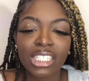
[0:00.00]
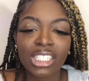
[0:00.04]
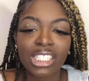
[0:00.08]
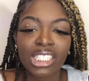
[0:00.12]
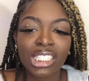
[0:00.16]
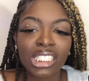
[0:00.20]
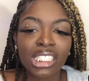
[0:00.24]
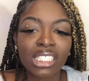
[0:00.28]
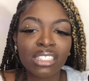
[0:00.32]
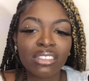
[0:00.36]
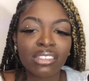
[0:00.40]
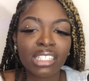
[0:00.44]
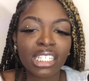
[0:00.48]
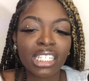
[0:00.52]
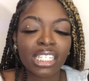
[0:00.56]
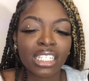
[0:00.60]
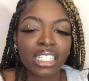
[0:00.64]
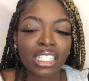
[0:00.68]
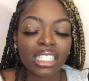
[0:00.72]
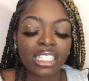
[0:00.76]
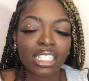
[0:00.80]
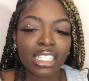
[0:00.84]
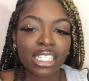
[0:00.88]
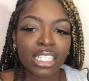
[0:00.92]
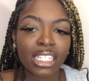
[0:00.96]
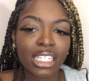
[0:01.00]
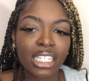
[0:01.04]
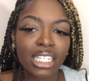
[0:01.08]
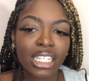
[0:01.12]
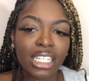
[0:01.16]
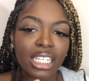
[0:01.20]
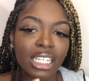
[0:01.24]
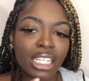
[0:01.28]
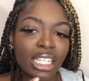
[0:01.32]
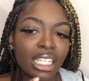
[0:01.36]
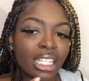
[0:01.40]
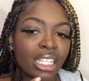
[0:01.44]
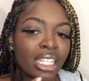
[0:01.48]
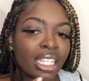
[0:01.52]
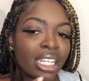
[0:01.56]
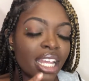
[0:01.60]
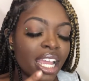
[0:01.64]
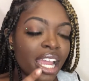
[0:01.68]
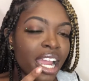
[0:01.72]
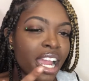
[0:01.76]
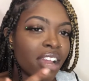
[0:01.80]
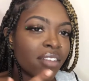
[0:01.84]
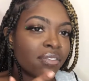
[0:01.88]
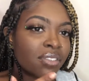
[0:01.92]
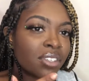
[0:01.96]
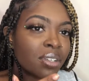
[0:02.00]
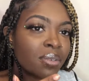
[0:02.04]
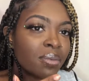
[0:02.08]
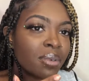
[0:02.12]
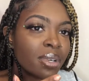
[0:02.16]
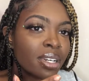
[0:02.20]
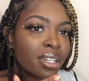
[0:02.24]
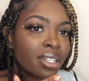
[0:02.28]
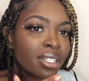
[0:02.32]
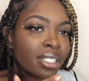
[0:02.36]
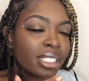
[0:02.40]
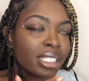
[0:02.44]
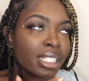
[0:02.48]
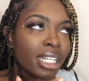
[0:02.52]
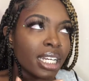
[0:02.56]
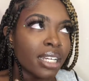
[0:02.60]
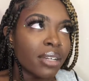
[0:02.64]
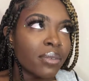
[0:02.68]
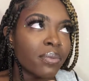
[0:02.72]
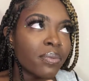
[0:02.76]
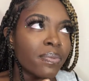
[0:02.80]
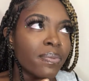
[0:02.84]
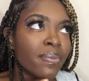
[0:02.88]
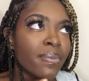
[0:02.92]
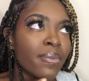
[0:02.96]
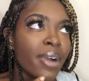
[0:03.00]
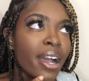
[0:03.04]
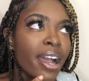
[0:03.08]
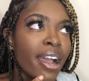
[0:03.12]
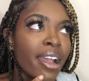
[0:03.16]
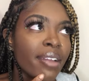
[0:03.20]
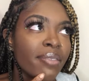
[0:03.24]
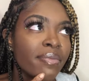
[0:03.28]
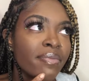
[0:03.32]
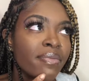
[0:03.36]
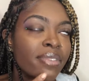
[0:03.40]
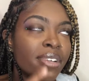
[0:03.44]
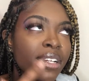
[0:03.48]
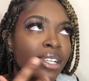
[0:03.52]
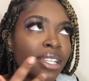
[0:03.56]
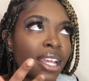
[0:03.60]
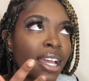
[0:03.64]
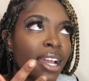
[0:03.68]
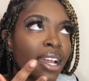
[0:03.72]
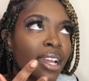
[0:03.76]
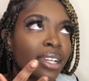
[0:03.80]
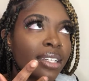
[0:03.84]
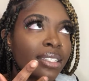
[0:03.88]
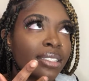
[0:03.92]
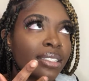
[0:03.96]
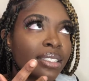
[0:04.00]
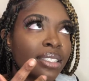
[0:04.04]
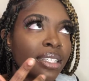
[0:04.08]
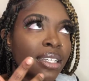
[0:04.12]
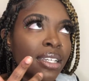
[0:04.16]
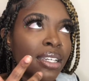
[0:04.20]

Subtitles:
just then afterwards, like, I realized,